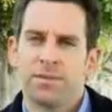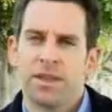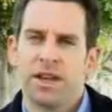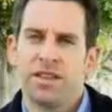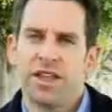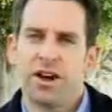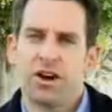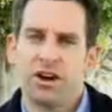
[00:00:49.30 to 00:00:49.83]

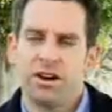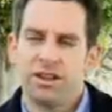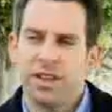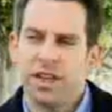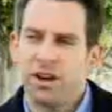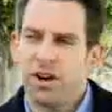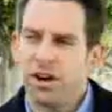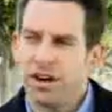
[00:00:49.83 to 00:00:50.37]
and that
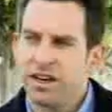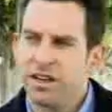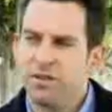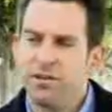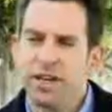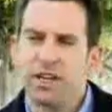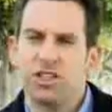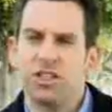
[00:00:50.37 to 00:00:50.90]
our
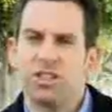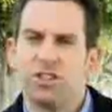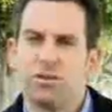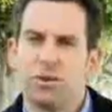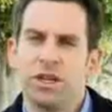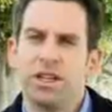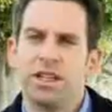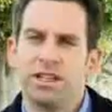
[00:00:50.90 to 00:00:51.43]
convictions
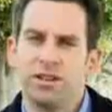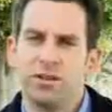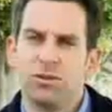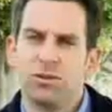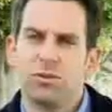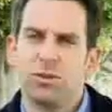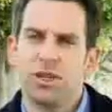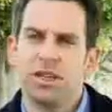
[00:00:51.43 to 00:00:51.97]

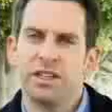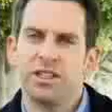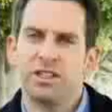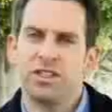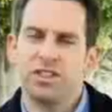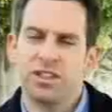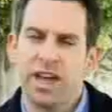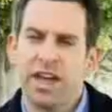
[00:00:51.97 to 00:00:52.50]
really
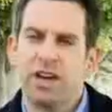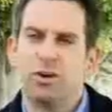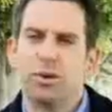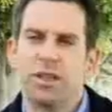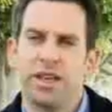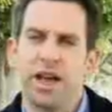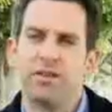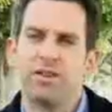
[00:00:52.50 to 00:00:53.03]
just scale
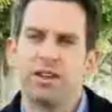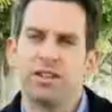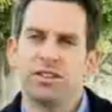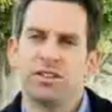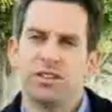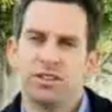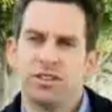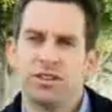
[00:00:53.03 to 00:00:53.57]
with the
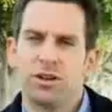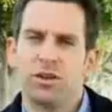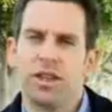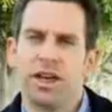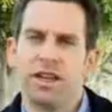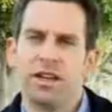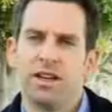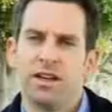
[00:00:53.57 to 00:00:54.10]
evidence. So
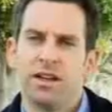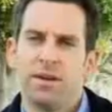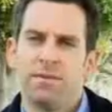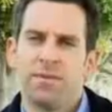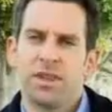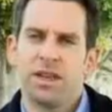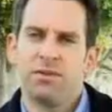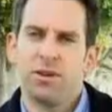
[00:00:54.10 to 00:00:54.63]
that
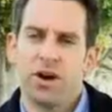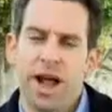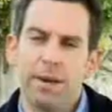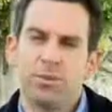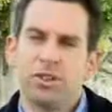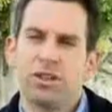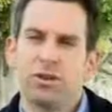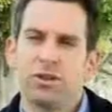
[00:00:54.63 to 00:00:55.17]
if you're
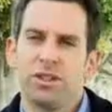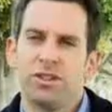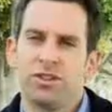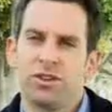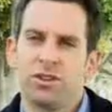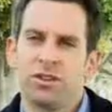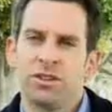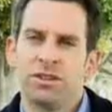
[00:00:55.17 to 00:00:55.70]
absolutely
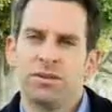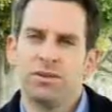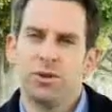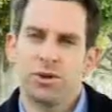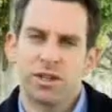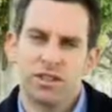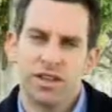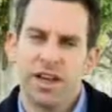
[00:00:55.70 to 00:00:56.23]
certain, you
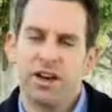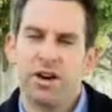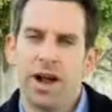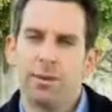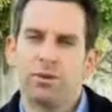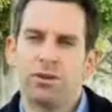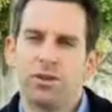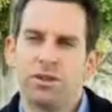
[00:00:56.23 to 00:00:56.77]
can say you're
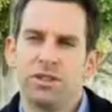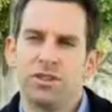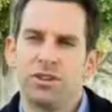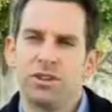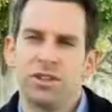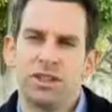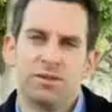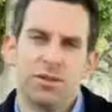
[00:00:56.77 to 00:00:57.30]
absolutely
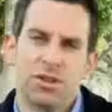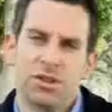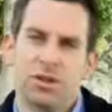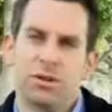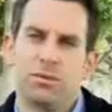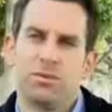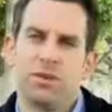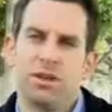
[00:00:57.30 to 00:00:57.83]
certain. If
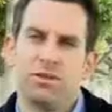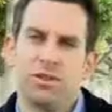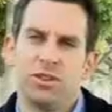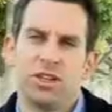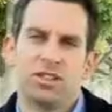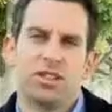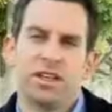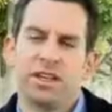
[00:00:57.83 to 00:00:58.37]
you
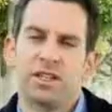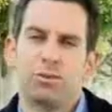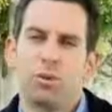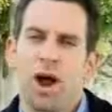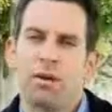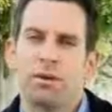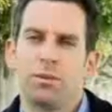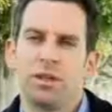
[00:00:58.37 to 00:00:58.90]
just think it's
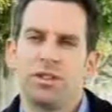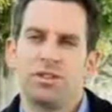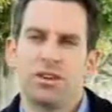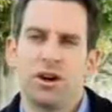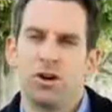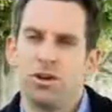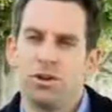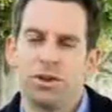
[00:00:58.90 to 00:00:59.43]
probably
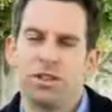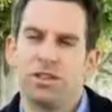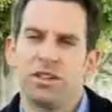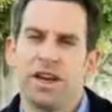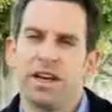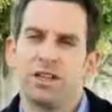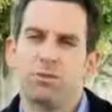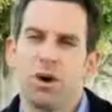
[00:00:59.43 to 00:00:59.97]
so, you can
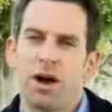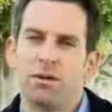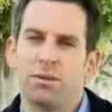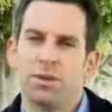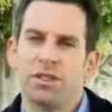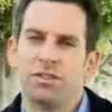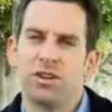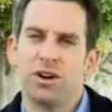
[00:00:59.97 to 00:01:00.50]
say it's
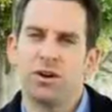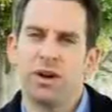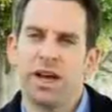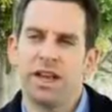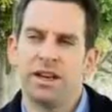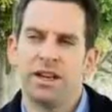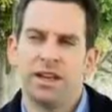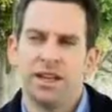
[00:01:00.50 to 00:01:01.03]
probably so.
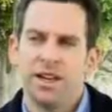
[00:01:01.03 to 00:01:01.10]
And